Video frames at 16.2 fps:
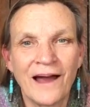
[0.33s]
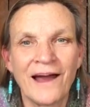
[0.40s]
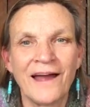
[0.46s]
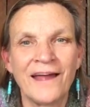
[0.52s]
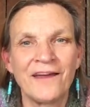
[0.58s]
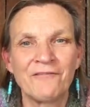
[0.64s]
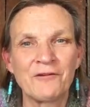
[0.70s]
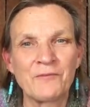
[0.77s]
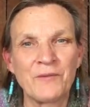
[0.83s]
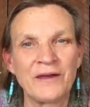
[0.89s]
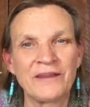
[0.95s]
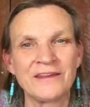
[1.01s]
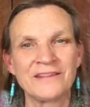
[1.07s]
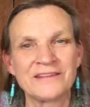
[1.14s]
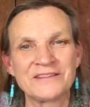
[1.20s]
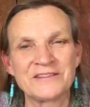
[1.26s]
Hi
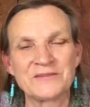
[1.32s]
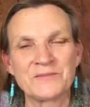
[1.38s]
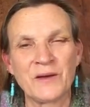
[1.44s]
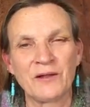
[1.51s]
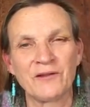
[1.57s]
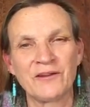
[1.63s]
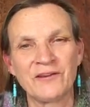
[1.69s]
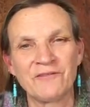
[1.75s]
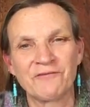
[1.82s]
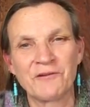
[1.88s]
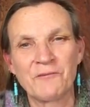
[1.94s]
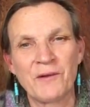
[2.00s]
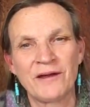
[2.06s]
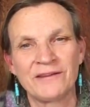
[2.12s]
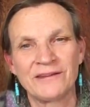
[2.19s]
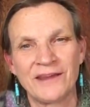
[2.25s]
everybody, this is Melody
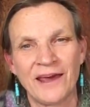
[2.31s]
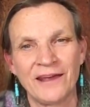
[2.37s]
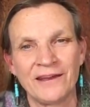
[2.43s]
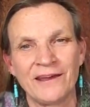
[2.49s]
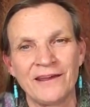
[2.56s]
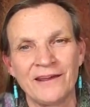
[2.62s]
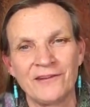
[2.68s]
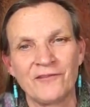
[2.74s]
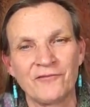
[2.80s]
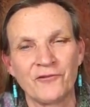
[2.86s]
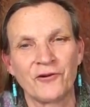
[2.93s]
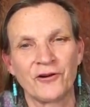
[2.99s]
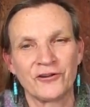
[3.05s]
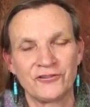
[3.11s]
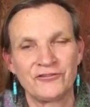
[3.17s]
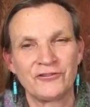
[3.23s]
from Montana, and of
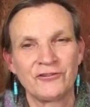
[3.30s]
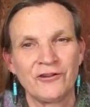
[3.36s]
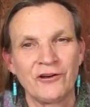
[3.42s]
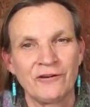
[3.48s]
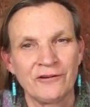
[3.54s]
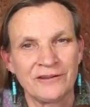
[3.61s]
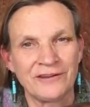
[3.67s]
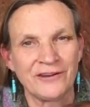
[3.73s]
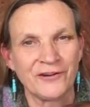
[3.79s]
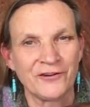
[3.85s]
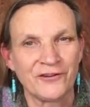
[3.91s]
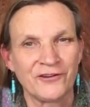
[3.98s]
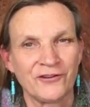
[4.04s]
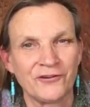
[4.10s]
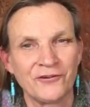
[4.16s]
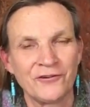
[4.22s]
course Juno is here
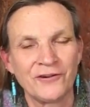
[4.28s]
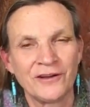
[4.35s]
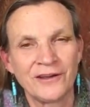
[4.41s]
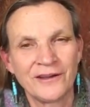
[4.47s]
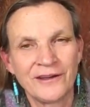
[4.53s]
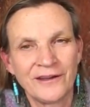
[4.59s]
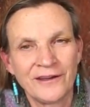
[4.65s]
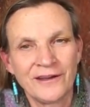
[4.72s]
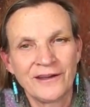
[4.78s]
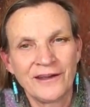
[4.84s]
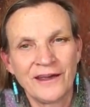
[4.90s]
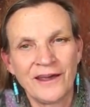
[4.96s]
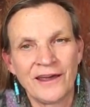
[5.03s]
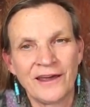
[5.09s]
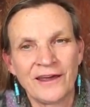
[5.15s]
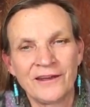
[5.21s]
too.
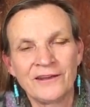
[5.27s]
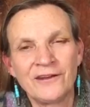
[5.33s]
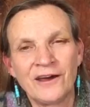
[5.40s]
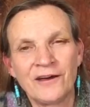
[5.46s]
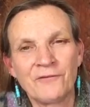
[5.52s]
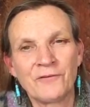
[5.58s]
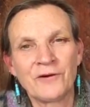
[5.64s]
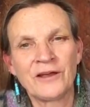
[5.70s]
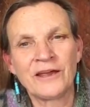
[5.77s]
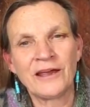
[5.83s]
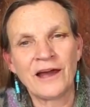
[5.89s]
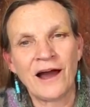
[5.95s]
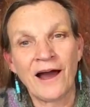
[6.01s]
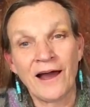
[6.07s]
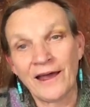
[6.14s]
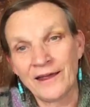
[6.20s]
And
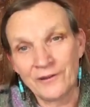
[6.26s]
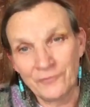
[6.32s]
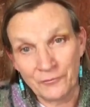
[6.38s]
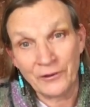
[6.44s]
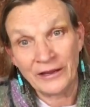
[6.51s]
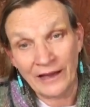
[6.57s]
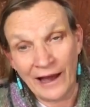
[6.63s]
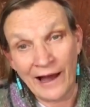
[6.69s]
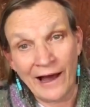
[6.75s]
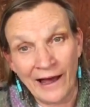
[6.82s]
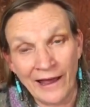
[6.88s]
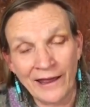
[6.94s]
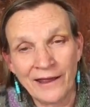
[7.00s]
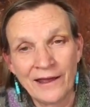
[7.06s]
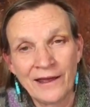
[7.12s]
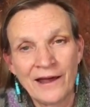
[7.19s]
I
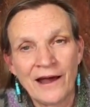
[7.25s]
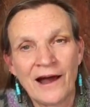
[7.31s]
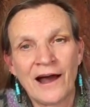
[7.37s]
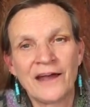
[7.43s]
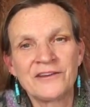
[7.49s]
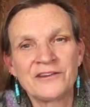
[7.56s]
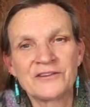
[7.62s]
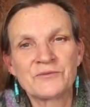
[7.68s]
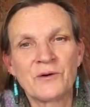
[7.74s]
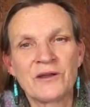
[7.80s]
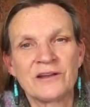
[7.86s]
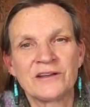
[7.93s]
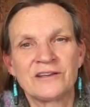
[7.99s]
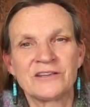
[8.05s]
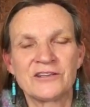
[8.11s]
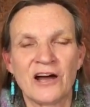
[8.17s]
just
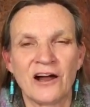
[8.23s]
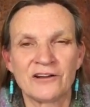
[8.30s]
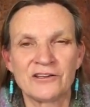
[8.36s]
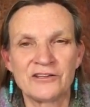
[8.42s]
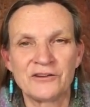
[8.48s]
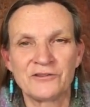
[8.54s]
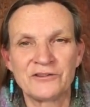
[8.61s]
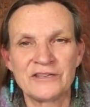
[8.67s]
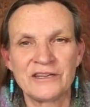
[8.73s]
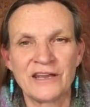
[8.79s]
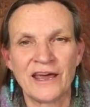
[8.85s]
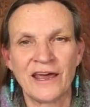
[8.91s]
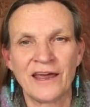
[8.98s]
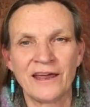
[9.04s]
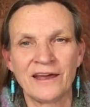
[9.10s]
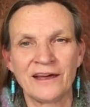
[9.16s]
wanted to talk to you
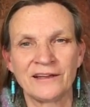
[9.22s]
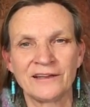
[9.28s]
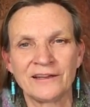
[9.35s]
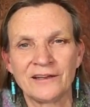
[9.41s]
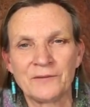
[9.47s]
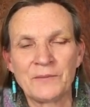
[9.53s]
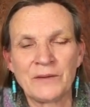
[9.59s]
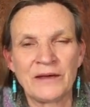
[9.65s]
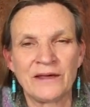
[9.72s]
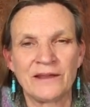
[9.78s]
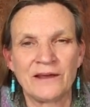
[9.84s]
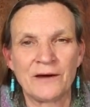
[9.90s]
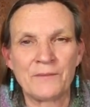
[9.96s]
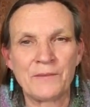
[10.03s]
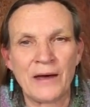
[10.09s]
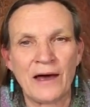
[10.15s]
today a little bit
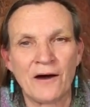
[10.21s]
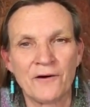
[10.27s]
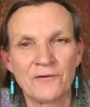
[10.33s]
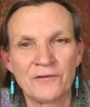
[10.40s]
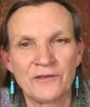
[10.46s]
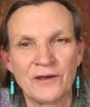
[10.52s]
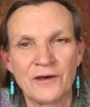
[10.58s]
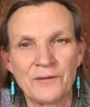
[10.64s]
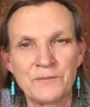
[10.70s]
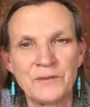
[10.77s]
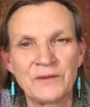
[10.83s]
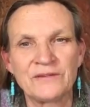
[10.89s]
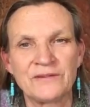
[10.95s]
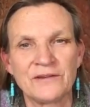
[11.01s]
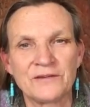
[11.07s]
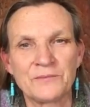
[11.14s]
about the
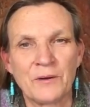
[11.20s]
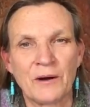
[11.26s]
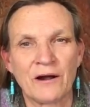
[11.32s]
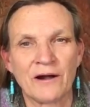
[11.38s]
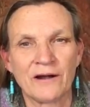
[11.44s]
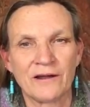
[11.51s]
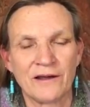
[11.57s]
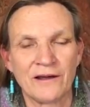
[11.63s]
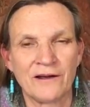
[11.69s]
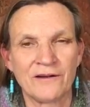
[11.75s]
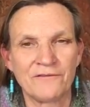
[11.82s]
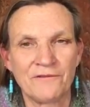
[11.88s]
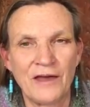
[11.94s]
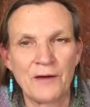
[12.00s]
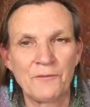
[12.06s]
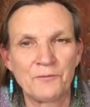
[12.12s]
business part
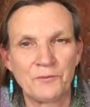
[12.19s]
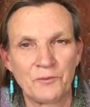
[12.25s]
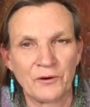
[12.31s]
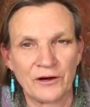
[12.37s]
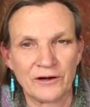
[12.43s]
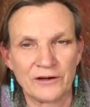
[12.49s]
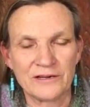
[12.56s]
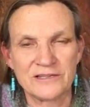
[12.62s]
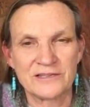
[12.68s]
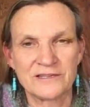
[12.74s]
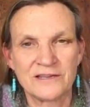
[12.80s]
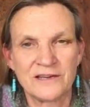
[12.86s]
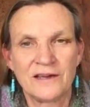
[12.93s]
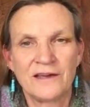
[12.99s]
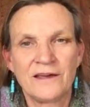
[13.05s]
of HempWorks.